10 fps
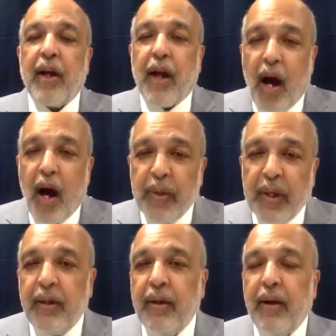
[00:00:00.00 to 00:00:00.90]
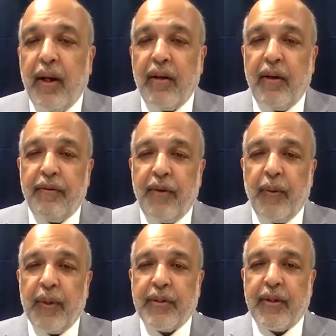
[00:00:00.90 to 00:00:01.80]
calming
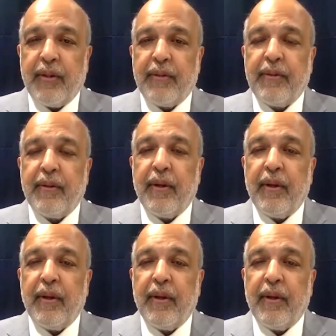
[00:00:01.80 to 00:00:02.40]
influences,